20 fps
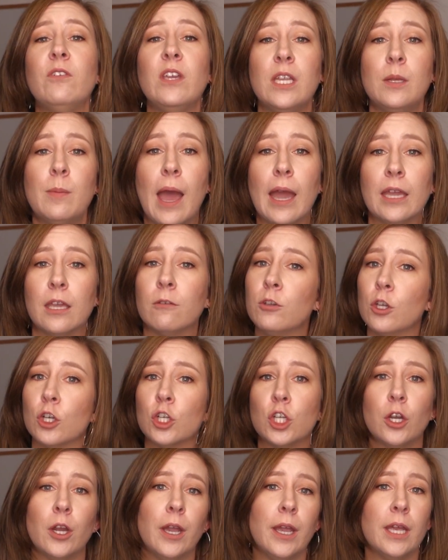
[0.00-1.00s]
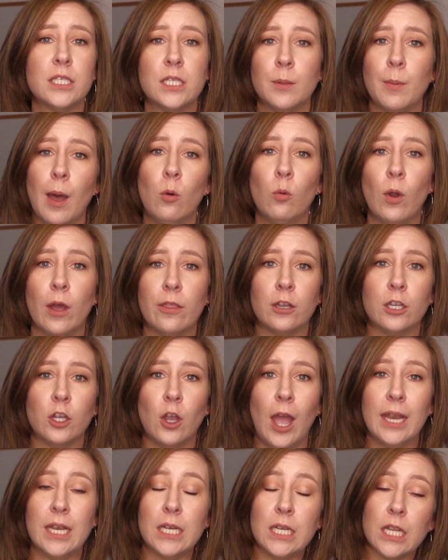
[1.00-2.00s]
feedback if you're curious about whether
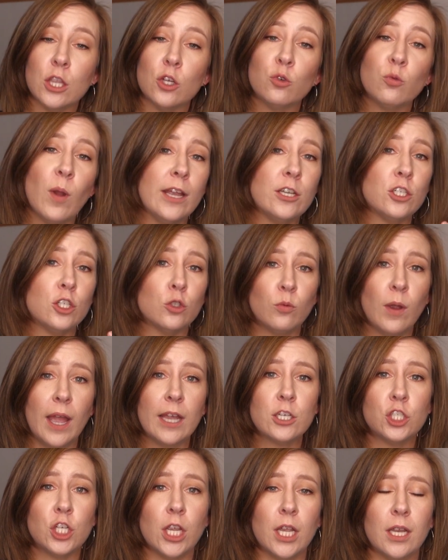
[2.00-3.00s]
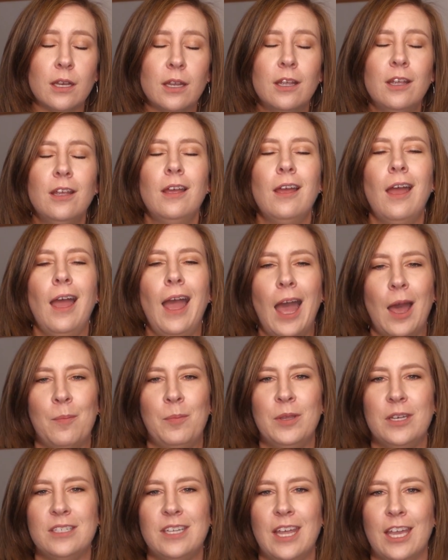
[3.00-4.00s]
you're headed in the right direction.
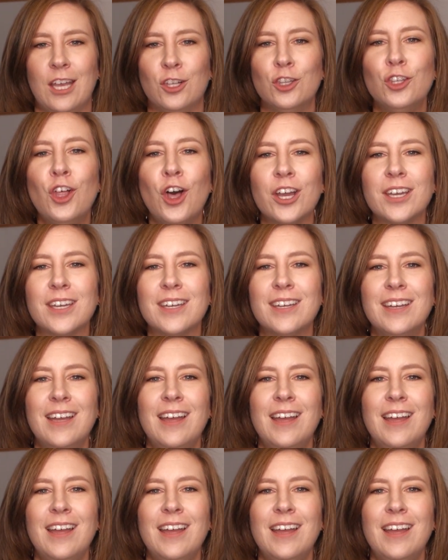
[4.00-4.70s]
Happy to take a look.